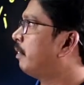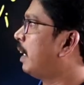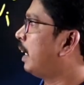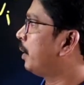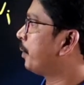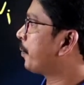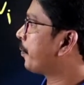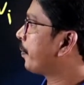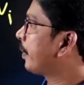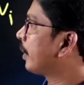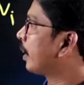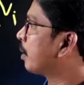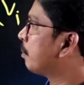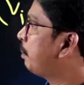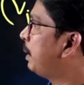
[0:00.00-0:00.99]
value.
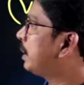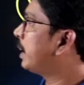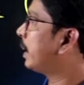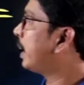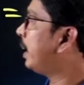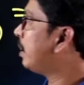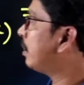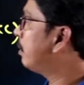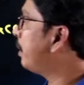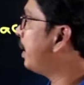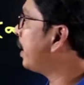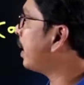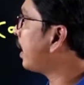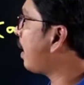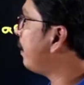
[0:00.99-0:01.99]
Please check it
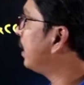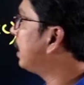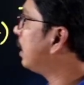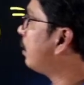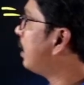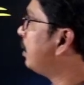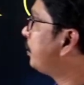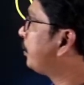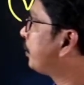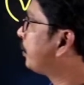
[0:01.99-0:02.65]
where you are having that one.